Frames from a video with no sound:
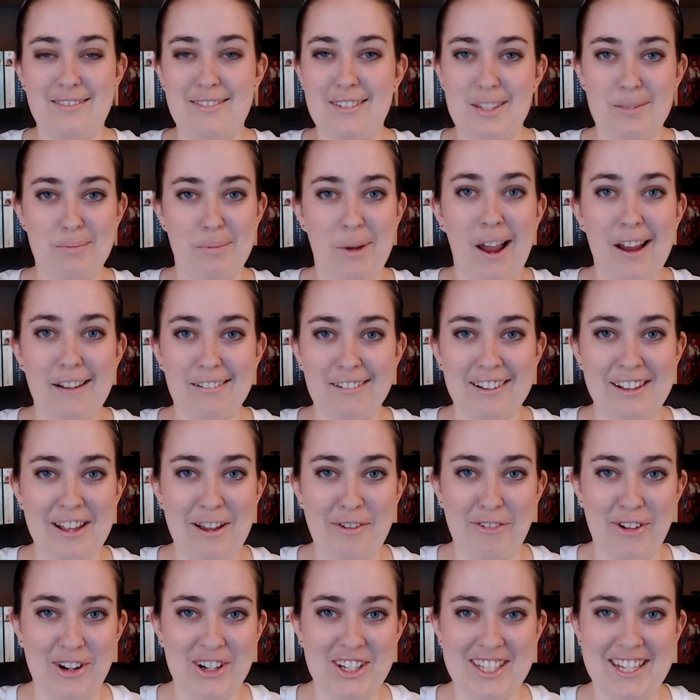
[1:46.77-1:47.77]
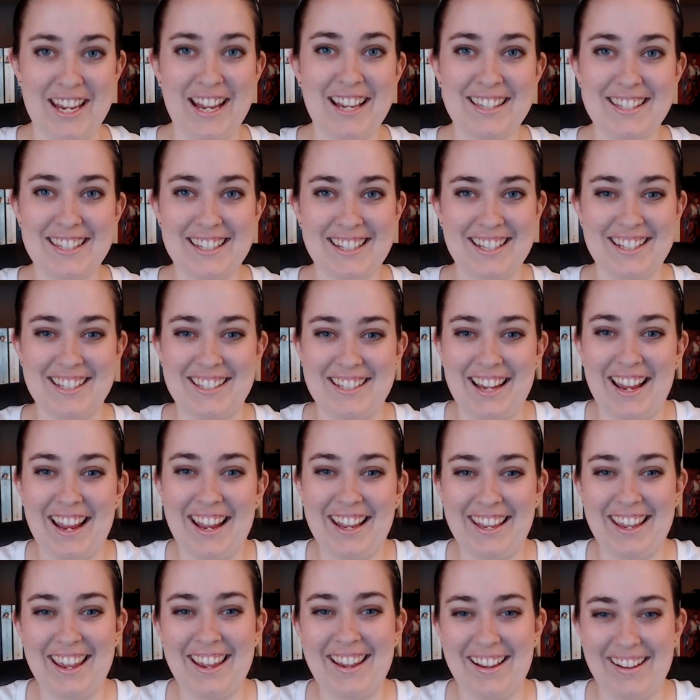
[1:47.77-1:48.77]
spiral ever since because I
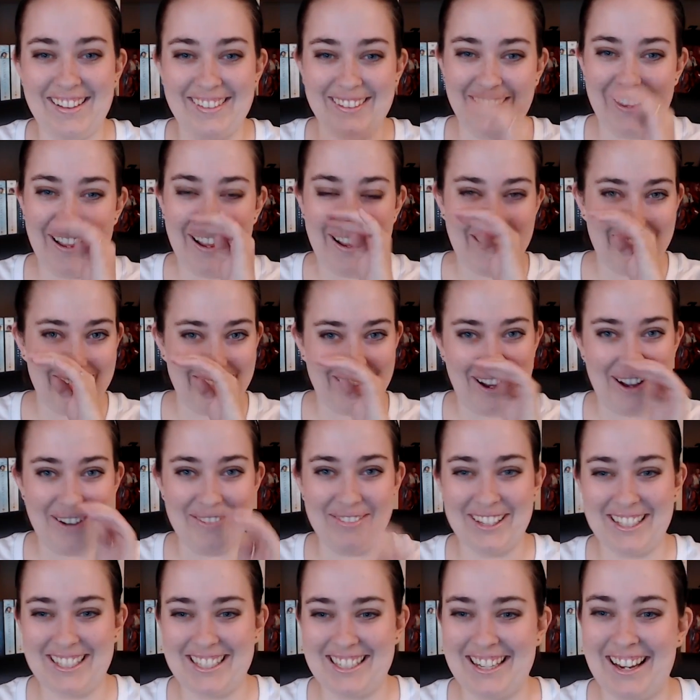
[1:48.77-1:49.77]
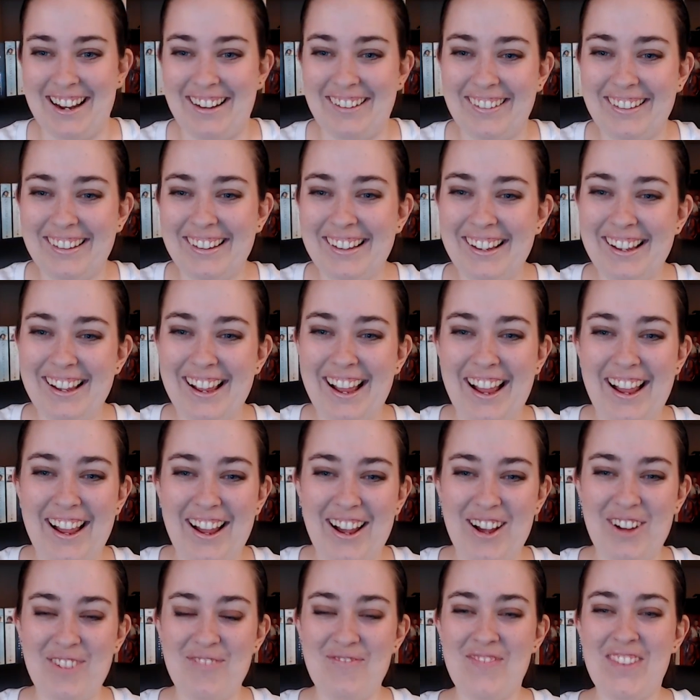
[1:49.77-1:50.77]
get a lot of comics now.
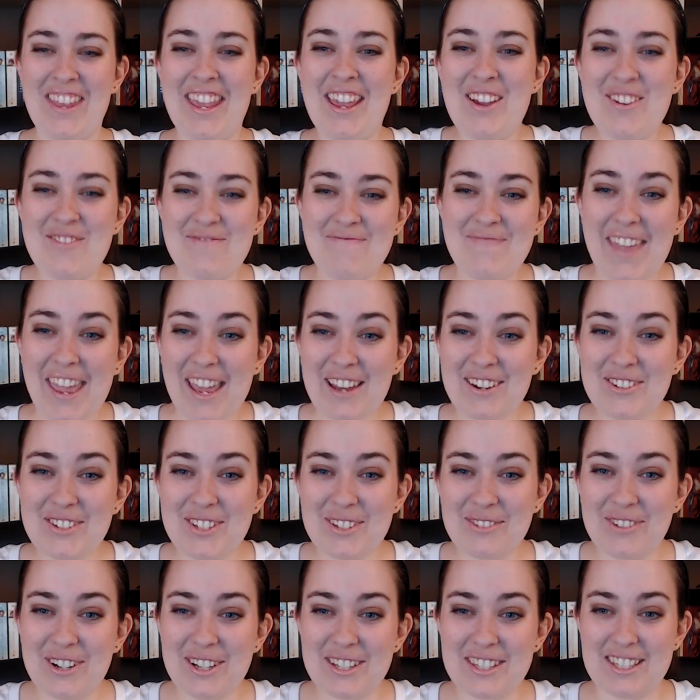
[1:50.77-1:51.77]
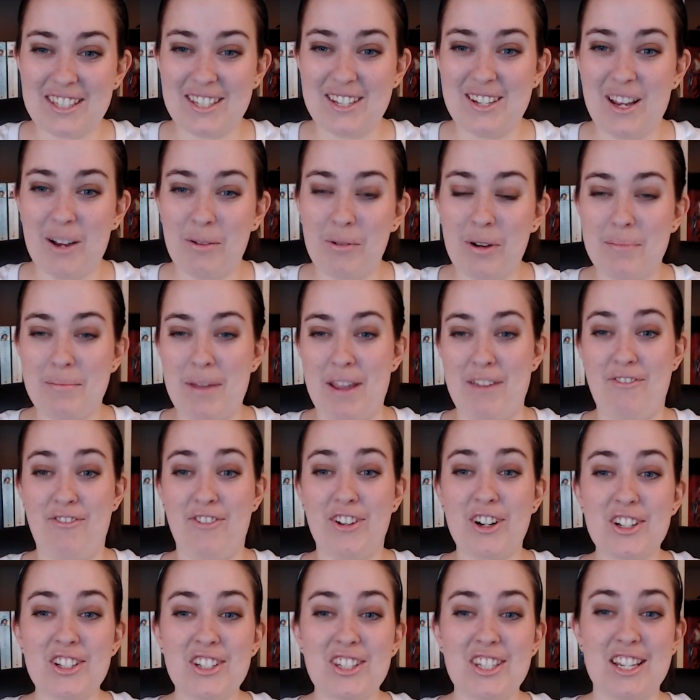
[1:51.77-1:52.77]
Um, Manos wants to know what my
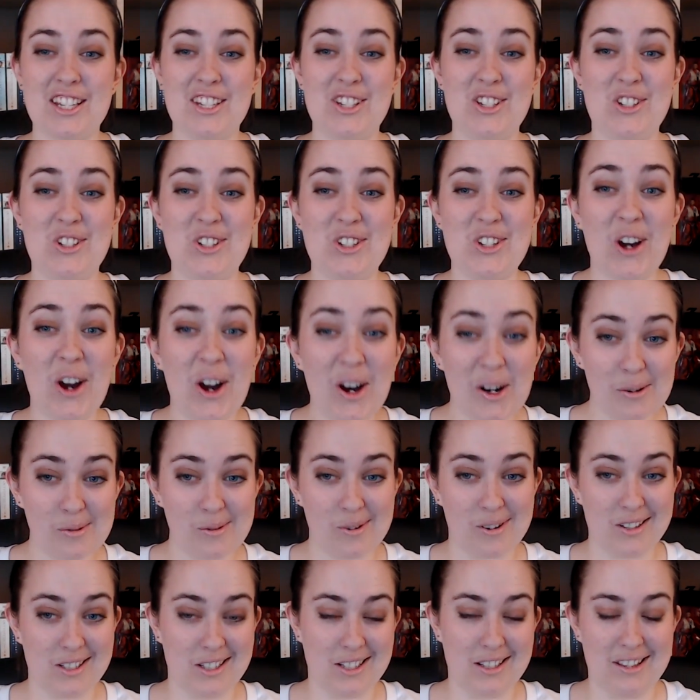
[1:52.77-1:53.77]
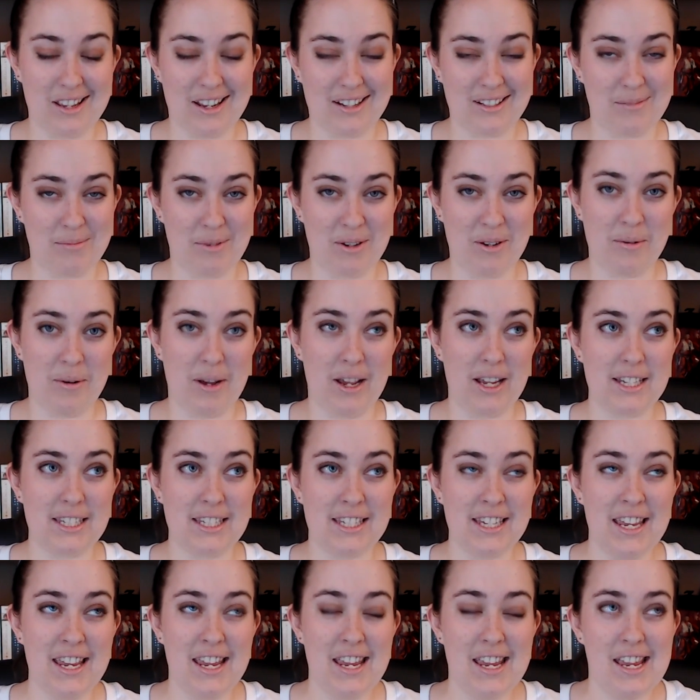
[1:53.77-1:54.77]
first Star Wars collectible was,
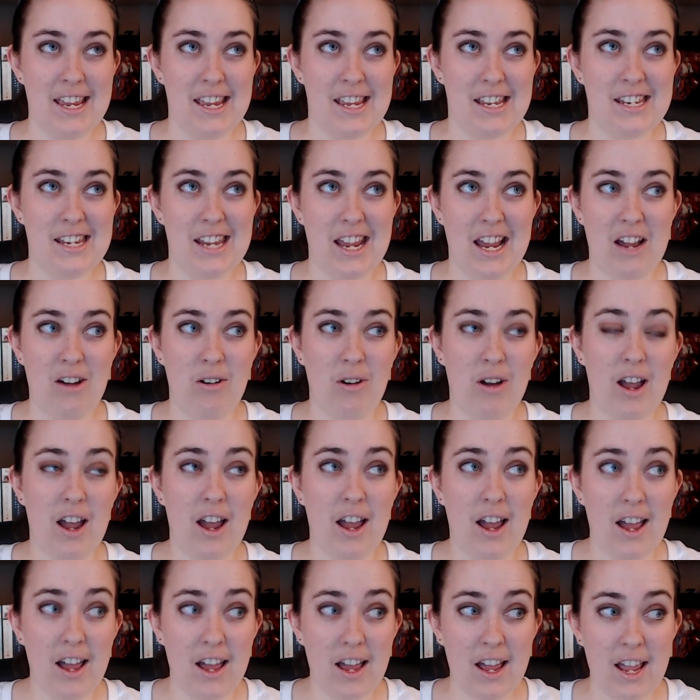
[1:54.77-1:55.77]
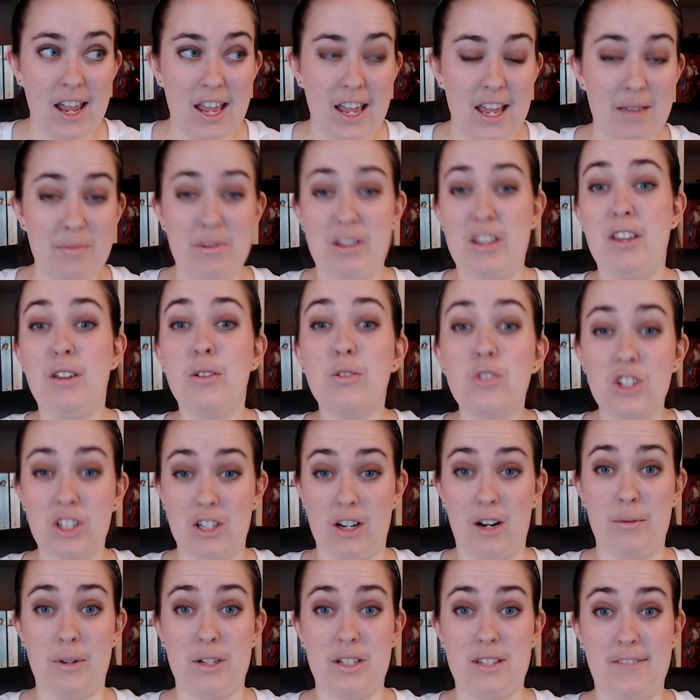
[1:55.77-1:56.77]
now, I am a huge
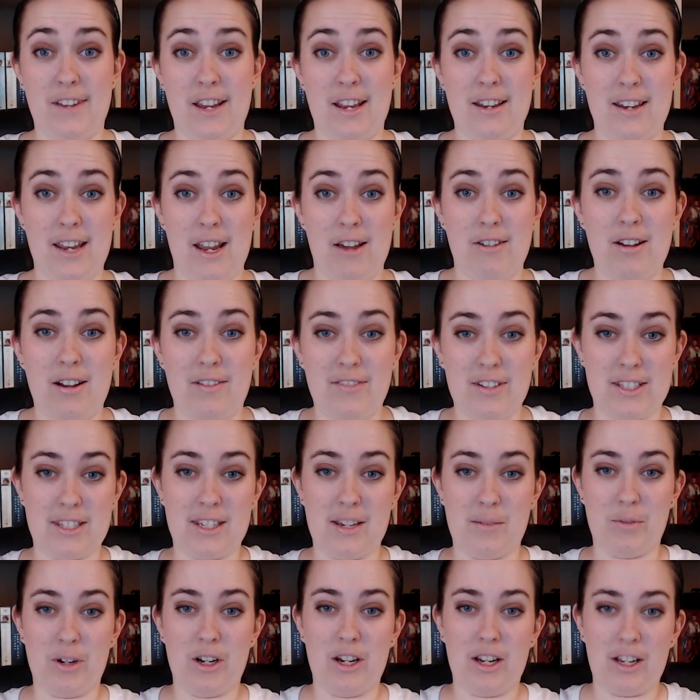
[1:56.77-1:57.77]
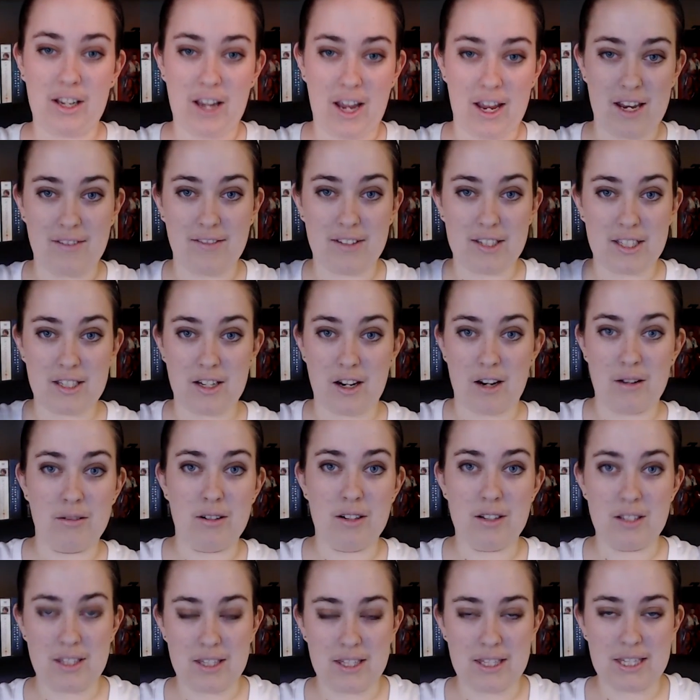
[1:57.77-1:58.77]
Star Wars fan now. Obviously, I'm wearing kind of a Star
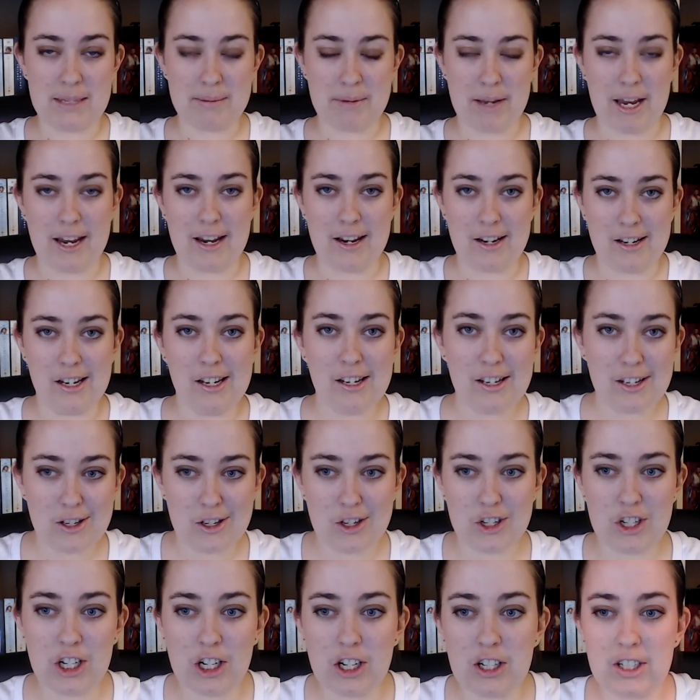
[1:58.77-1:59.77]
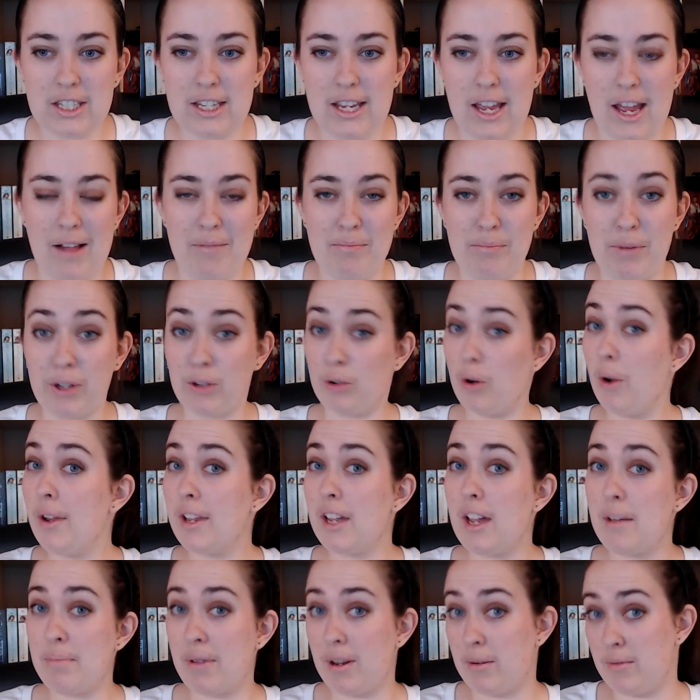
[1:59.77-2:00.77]
Wars inspired shirt, um, but
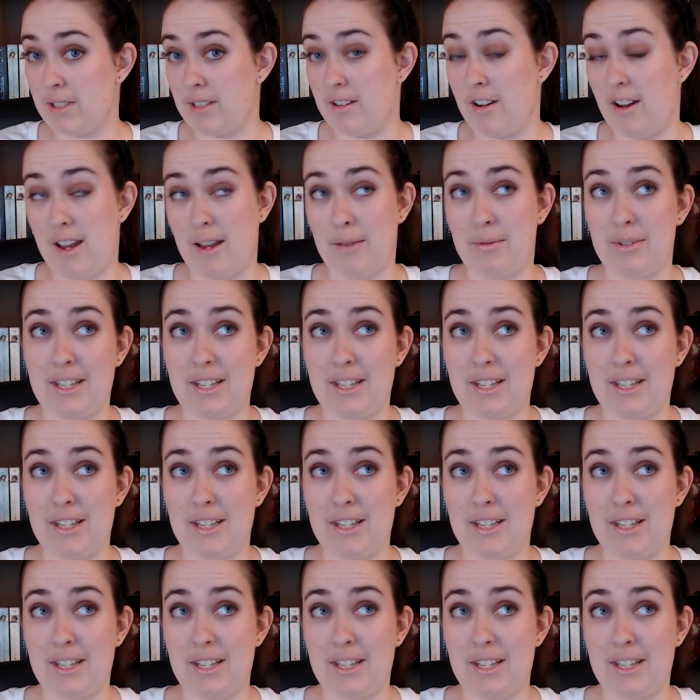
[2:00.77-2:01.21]
growing up, I was not. I was